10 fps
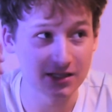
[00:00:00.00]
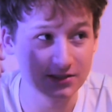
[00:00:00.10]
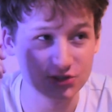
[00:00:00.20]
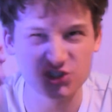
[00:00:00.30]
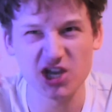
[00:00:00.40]

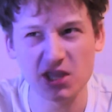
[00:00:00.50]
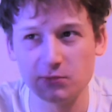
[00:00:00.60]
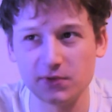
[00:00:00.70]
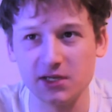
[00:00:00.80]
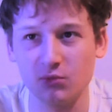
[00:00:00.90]

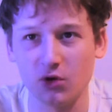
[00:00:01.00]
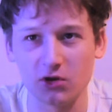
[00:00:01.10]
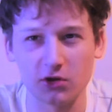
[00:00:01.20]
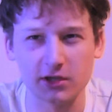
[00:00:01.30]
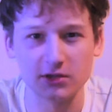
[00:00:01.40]
genuinely
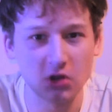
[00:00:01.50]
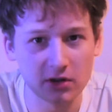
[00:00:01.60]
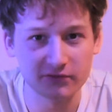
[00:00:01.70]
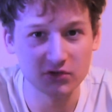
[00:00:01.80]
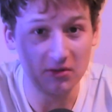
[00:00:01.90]
like not
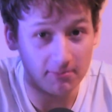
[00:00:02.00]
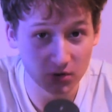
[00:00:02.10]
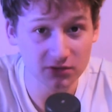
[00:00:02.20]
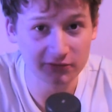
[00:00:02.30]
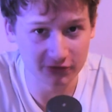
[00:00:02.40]
even a
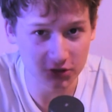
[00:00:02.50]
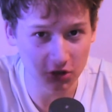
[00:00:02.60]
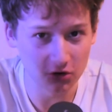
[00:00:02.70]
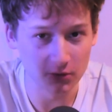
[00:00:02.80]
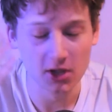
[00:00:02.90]
month
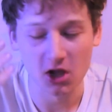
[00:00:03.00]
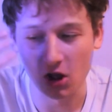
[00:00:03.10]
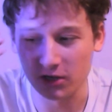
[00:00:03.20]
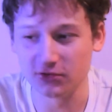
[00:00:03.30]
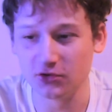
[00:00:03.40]
ago, I
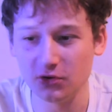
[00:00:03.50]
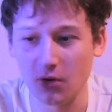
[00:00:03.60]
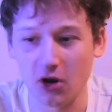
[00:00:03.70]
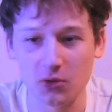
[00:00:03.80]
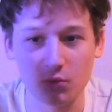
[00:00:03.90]
knew
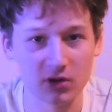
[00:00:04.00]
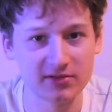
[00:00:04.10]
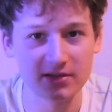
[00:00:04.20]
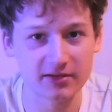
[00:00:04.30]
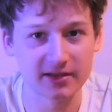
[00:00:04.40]
I wanted
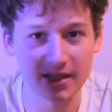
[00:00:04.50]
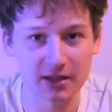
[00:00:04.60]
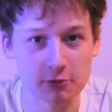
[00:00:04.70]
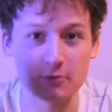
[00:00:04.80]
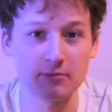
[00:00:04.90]
to get
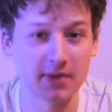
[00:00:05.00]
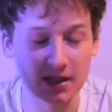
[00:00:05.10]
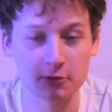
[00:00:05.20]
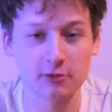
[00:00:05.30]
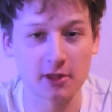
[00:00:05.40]
some
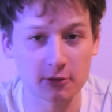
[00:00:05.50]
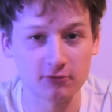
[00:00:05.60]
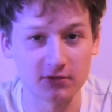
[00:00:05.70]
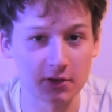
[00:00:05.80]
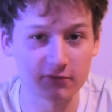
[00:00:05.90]

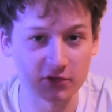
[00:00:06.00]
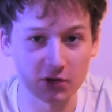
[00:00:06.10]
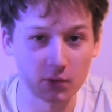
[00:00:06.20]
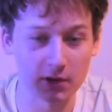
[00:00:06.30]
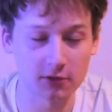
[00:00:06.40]
accessories for the
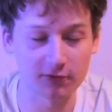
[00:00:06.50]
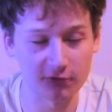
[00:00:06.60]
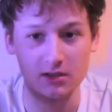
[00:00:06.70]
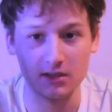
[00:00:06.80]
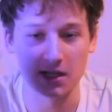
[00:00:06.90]
Quest 3,
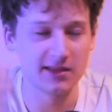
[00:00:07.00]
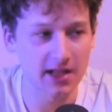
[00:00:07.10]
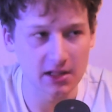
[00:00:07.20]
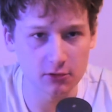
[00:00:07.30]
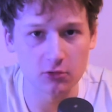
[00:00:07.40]
and
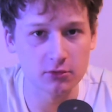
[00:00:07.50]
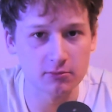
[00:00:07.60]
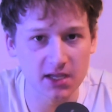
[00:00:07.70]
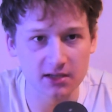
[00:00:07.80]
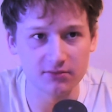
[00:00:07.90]
as I was
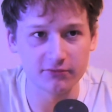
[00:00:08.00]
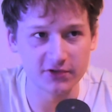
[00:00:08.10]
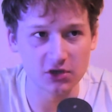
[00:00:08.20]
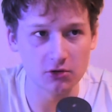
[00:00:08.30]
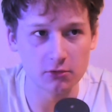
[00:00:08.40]
making
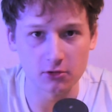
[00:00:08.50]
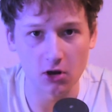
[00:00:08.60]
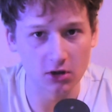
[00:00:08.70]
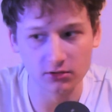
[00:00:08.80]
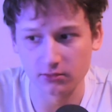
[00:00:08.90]
videos
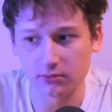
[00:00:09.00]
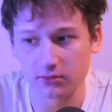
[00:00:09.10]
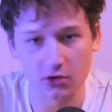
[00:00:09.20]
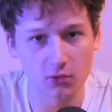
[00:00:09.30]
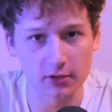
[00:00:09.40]
on the
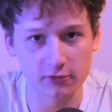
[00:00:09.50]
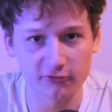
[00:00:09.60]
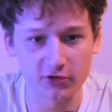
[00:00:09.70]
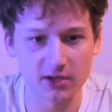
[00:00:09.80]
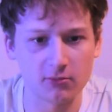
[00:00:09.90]
Quest
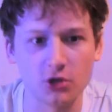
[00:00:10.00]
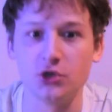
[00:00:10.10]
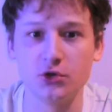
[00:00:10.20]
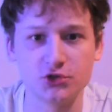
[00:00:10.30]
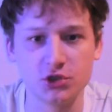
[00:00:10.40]
3 and my
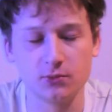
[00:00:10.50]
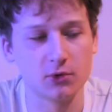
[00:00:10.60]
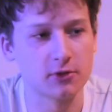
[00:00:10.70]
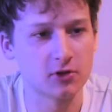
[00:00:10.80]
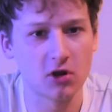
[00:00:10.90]
YouTube was
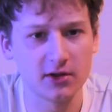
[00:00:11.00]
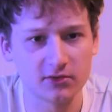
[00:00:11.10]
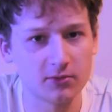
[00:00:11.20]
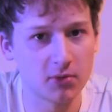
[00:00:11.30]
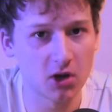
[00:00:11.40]
starting to
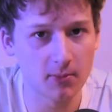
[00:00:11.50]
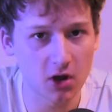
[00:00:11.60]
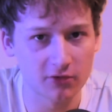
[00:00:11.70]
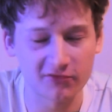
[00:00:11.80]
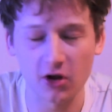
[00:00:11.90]
pop
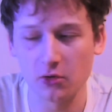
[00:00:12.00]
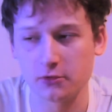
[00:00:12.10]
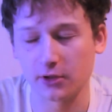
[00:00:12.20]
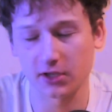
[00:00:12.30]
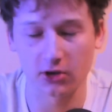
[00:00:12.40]
off, I was
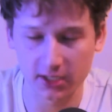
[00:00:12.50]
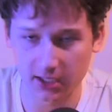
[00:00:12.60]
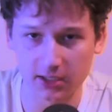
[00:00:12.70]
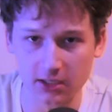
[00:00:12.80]
like, okay,